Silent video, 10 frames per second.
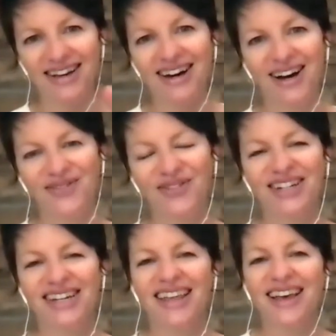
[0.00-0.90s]

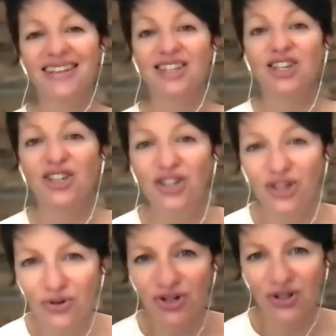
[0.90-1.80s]
conflict and that's
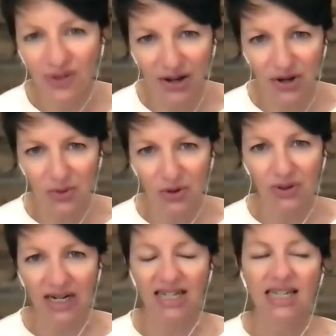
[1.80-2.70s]
hugely valuable
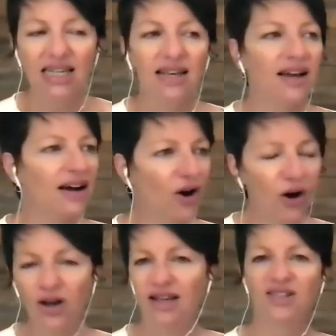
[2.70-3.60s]
right
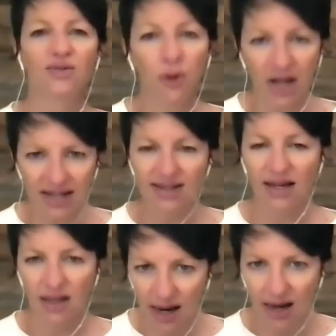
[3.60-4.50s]
all kinds of ways that
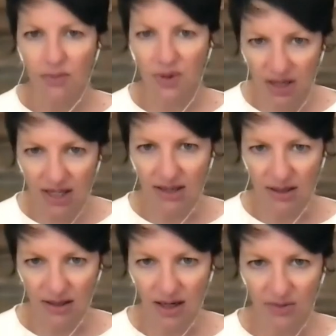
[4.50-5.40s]
can happen
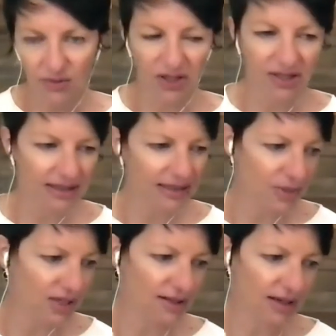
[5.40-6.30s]
in conflict. It can
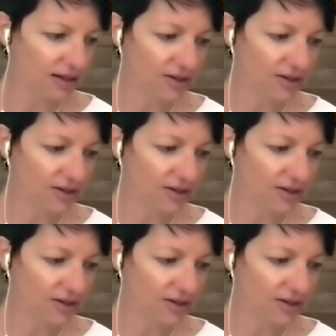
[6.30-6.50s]
be like a